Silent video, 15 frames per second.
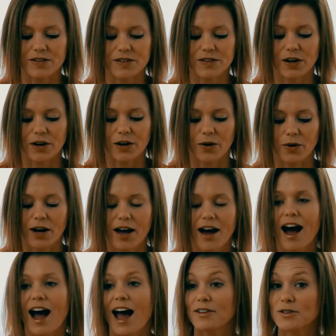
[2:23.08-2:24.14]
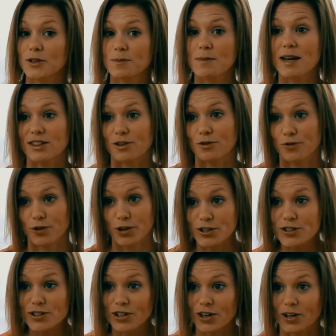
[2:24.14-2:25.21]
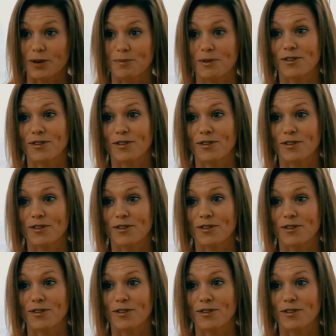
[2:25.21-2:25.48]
So I have to admit, the first term,